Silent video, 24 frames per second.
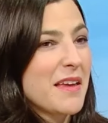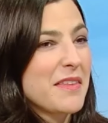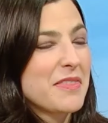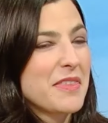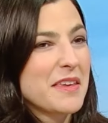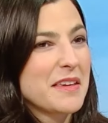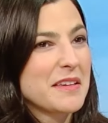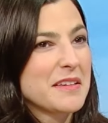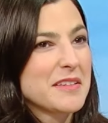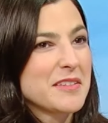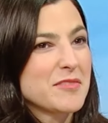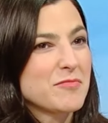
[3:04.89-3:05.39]
I
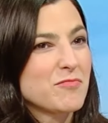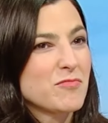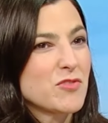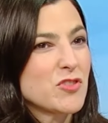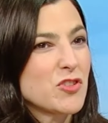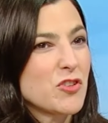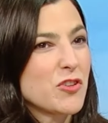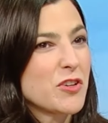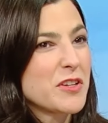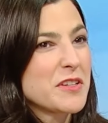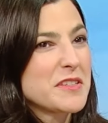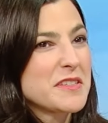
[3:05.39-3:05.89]
think
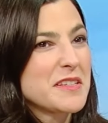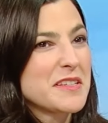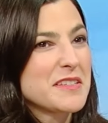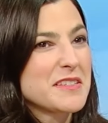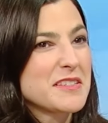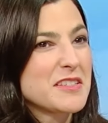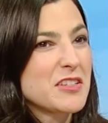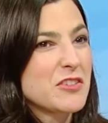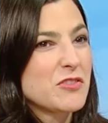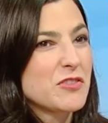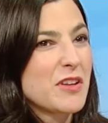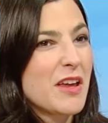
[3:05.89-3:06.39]
surrogacy is
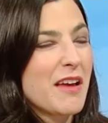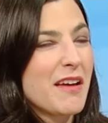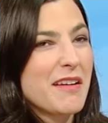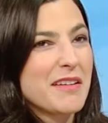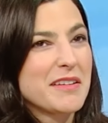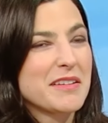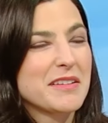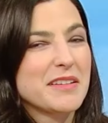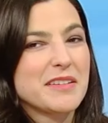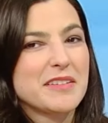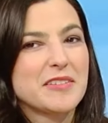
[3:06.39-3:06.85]
still not...